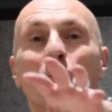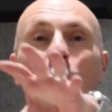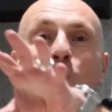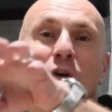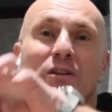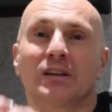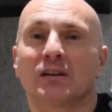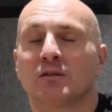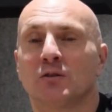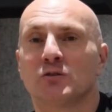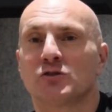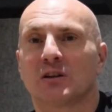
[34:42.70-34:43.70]
What
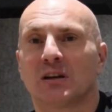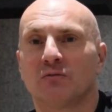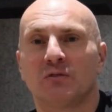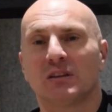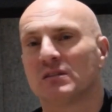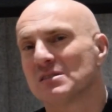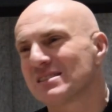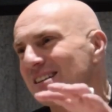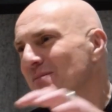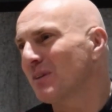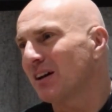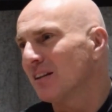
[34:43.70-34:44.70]
technology can fit? There is
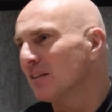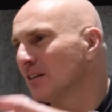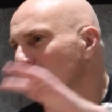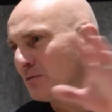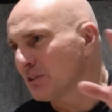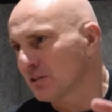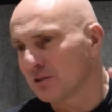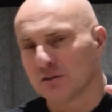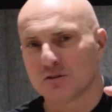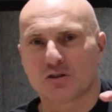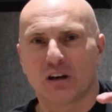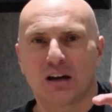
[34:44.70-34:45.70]
a lot of
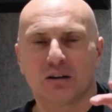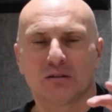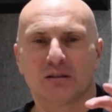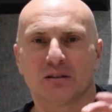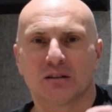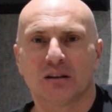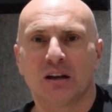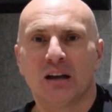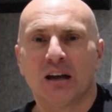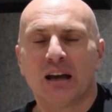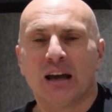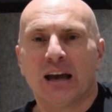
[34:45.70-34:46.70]
technology out there.
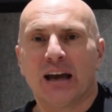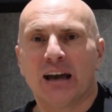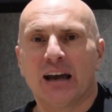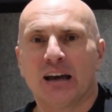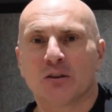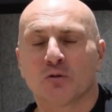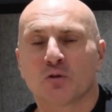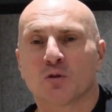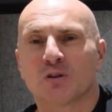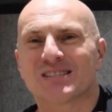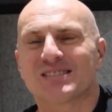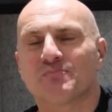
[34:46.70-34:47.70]
And of
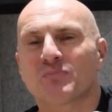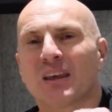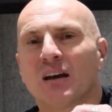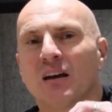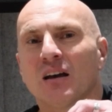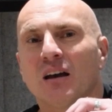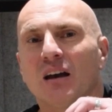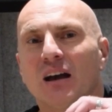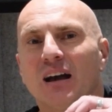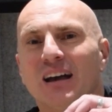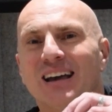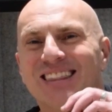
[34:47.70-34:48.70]
course,
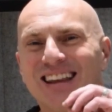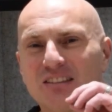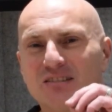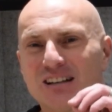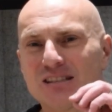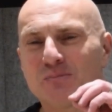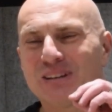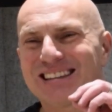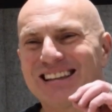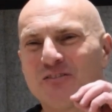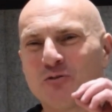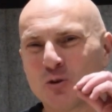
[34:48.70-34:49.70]
another
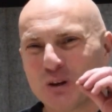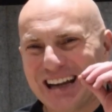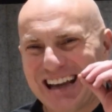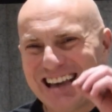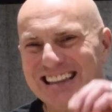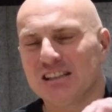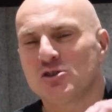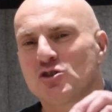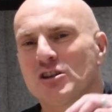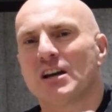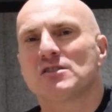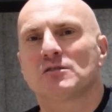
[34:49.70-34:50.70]
aspect for any
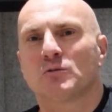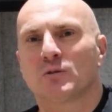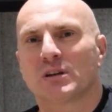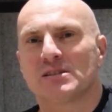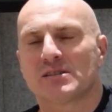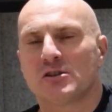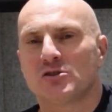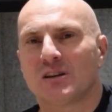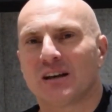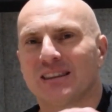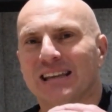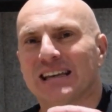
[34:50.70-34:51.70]
change in organization,
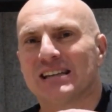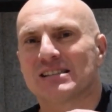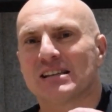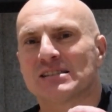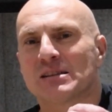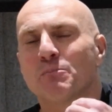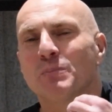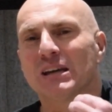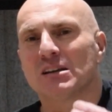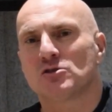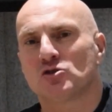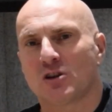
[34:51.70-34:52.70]
I think it's the
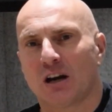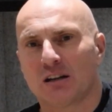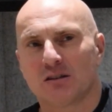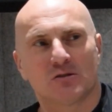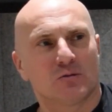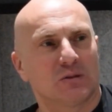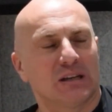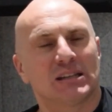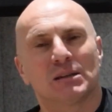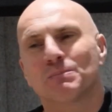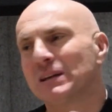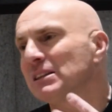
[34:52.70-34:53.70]
biggest challenge today
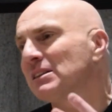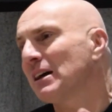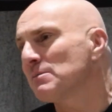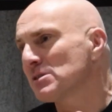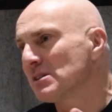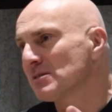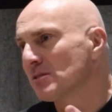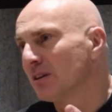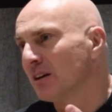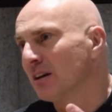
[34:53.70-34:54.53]
that many times is